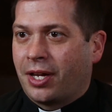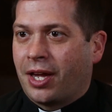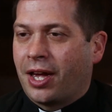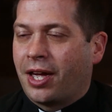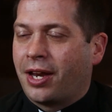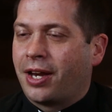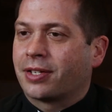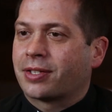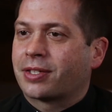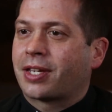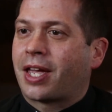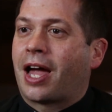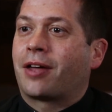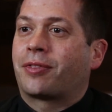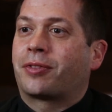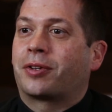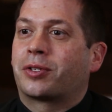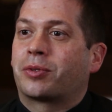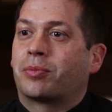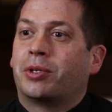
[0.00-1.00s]
and as
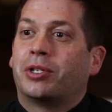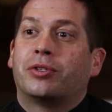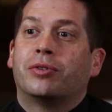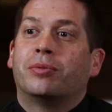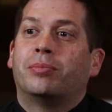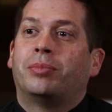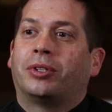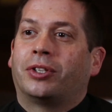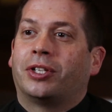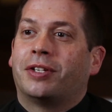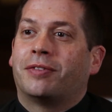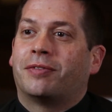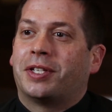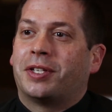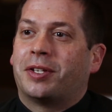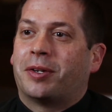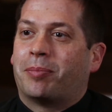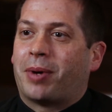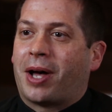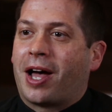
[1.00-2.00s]
Catholics we do believe
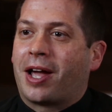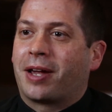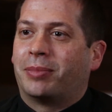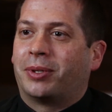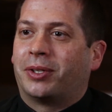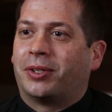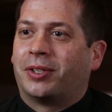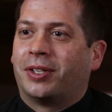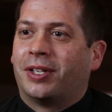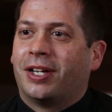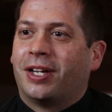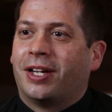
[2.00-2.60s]
in the Bible